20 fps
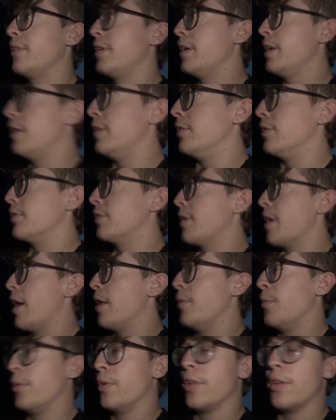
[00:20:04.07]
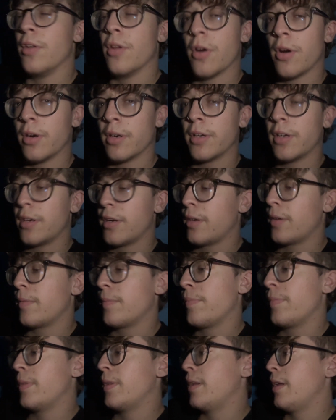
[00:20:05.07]
It's gotten really dark.
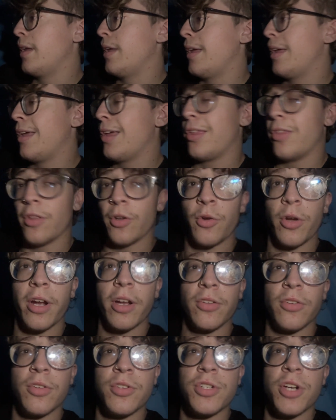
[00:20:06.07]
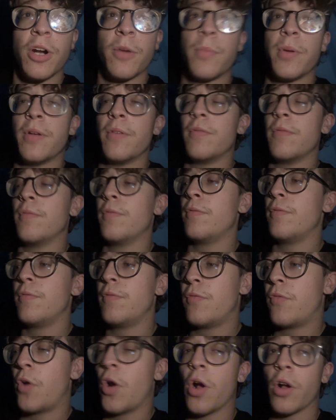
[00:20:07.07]
The crickets are chirping,
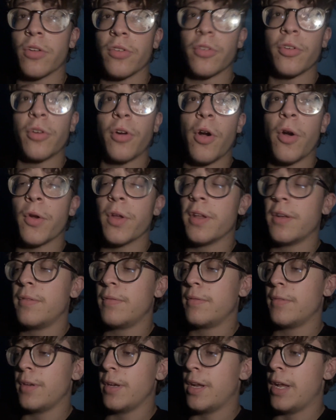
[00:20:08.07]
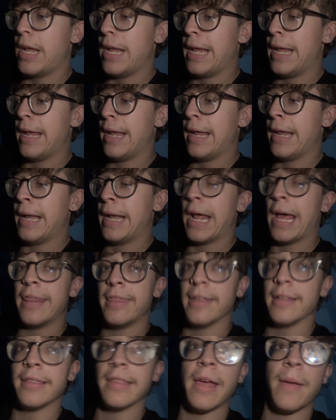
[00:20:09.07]
frogs are croaking, and I
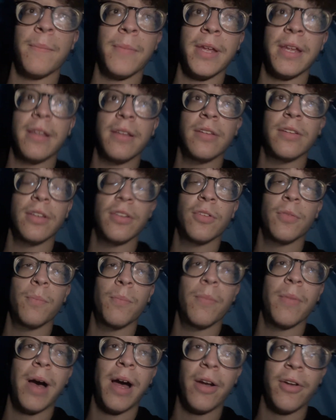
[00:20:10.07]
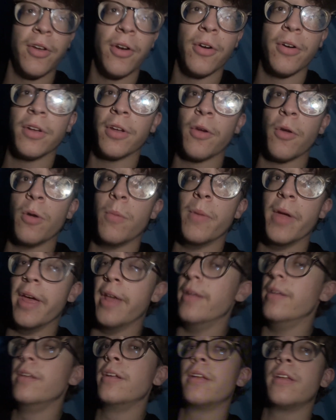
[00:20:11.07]
think that means it's my turn to go to
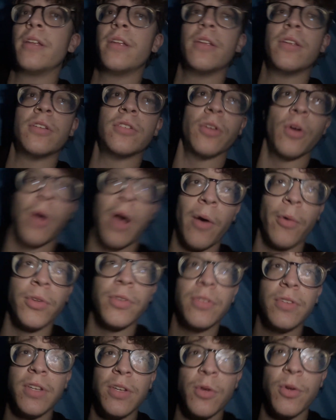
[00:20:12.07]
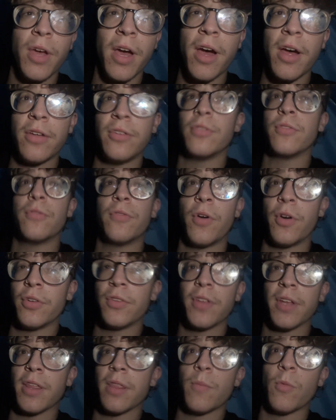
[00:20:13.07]
bed. So I will see you guys first
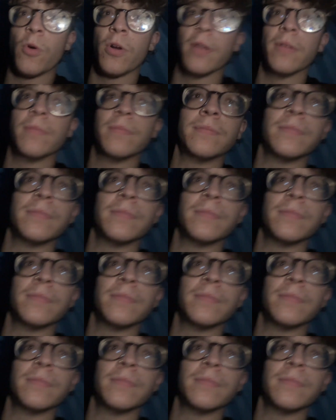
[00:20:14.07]
thing in the morning.